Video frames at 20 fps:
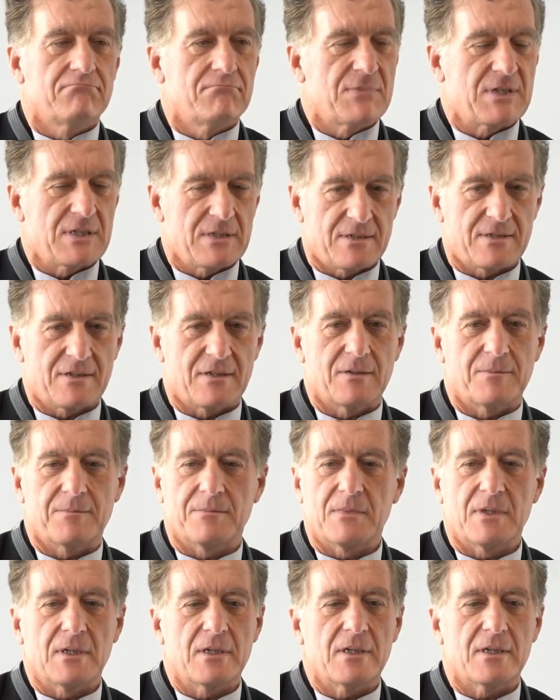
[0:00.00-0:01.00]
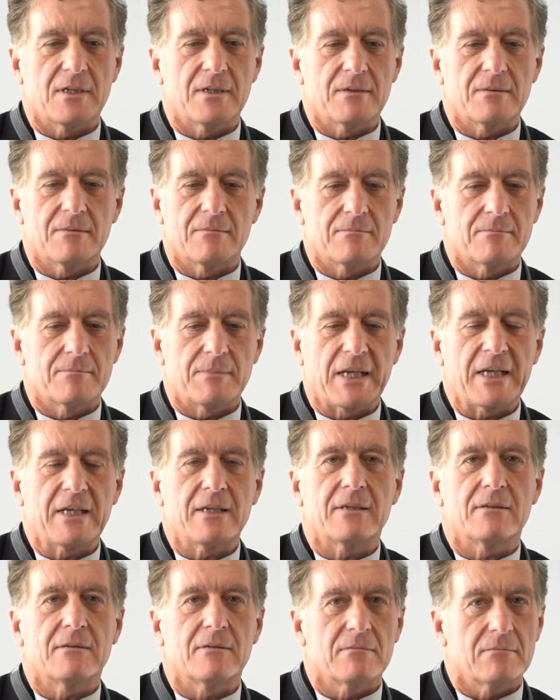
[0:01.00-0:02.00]
system in
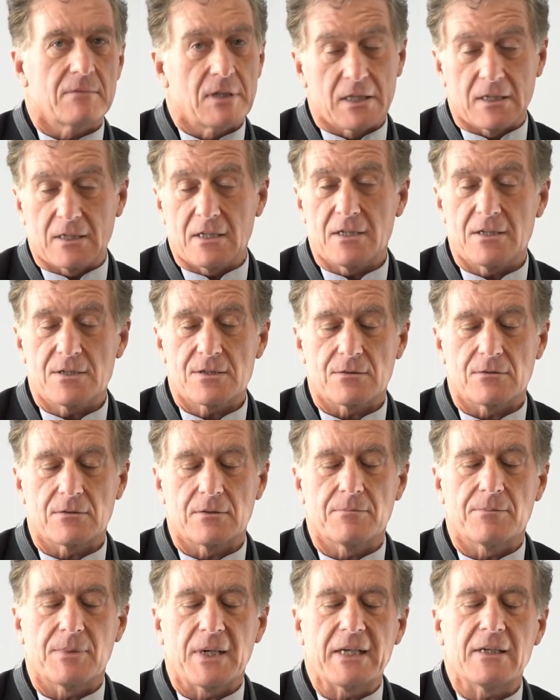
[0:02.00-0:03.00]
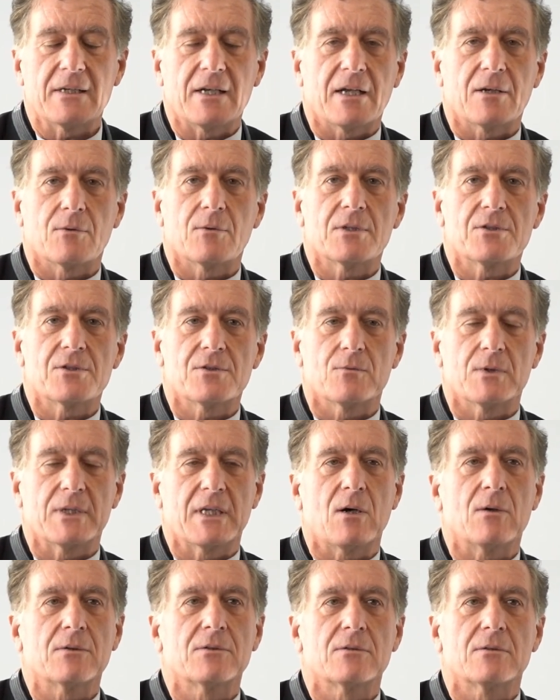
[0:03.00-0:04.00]
plain English or in plain language
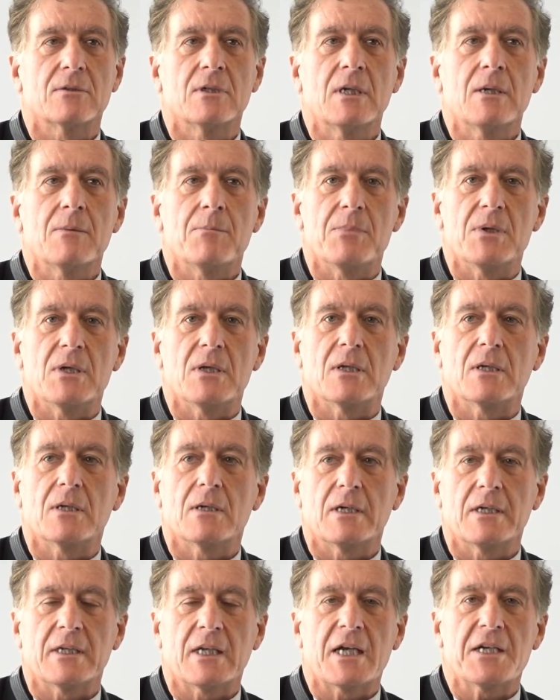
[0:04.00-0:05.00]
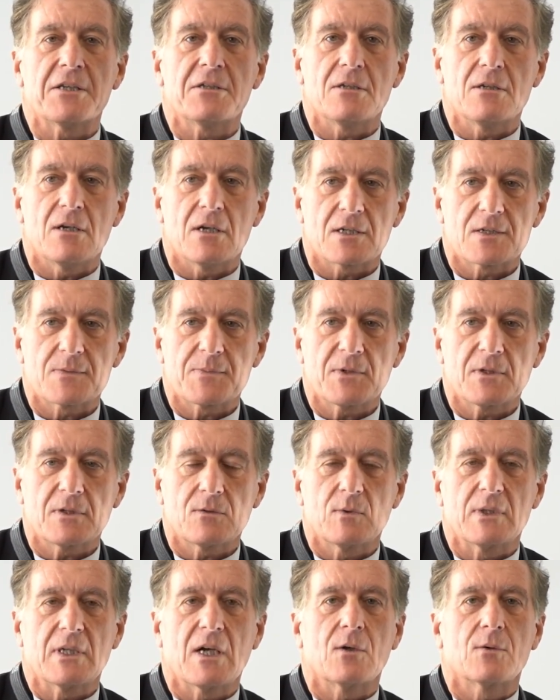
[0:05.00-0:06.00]
without being an IT expert,
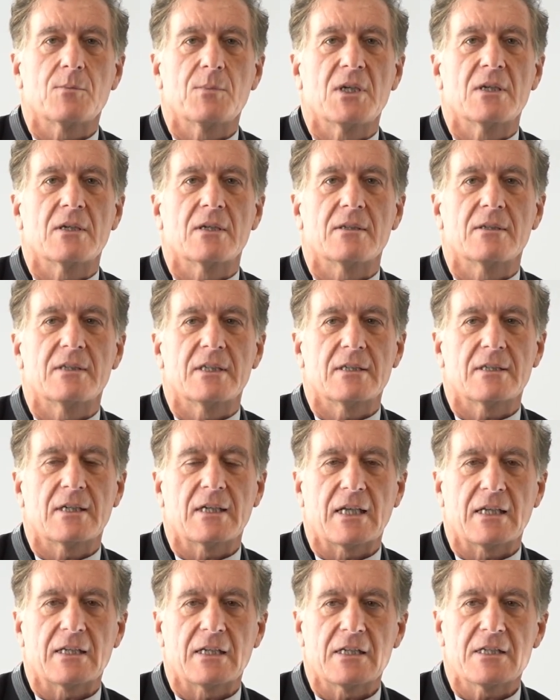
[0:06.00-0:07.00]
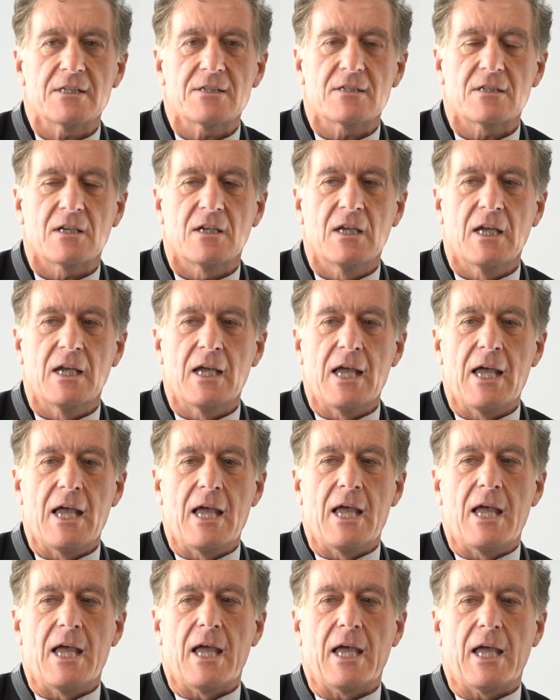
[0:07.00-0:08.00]
without being a data analyst,
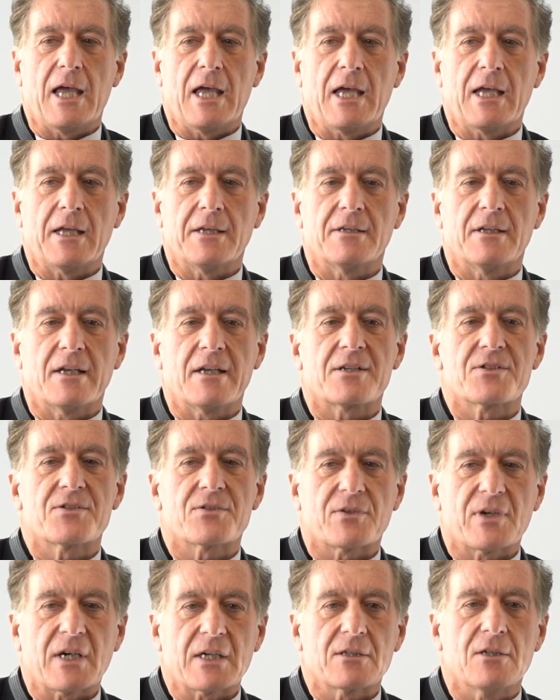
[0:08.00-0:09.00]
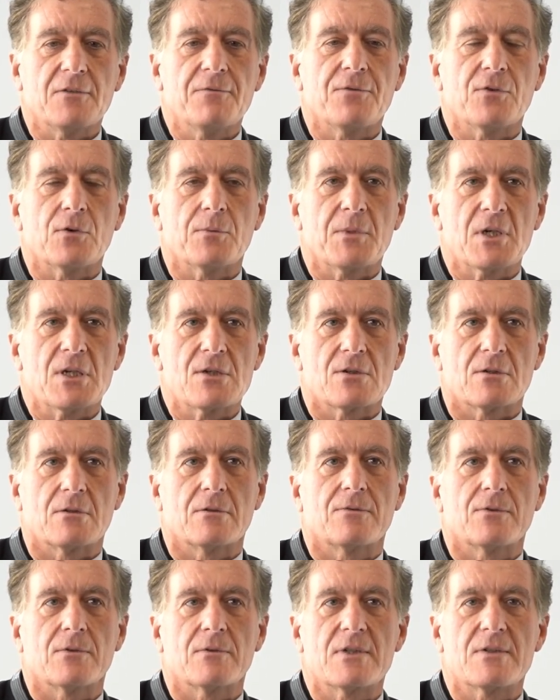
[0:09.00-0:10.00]
and extract information
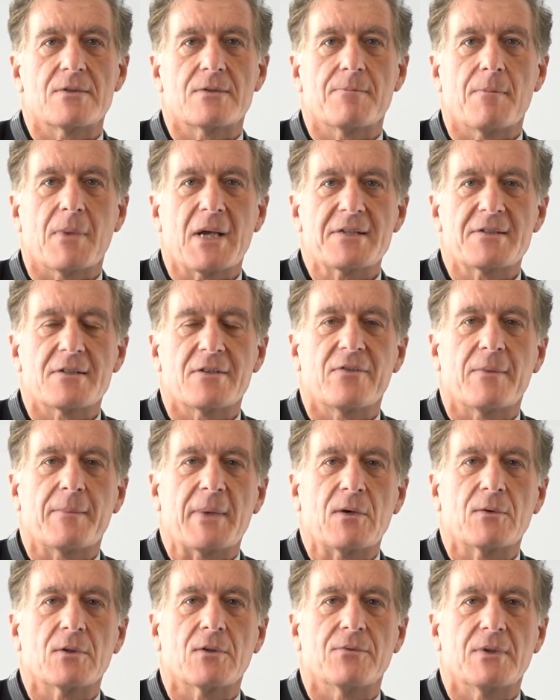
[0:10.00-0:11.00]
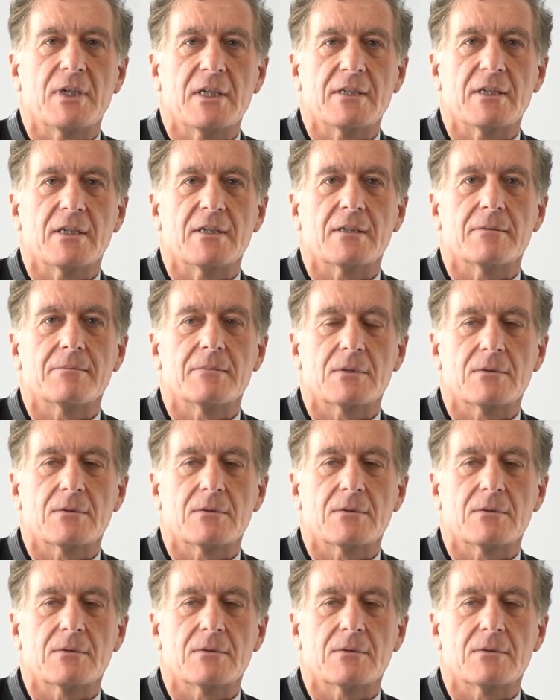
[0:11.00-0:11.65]
for this massive amount of data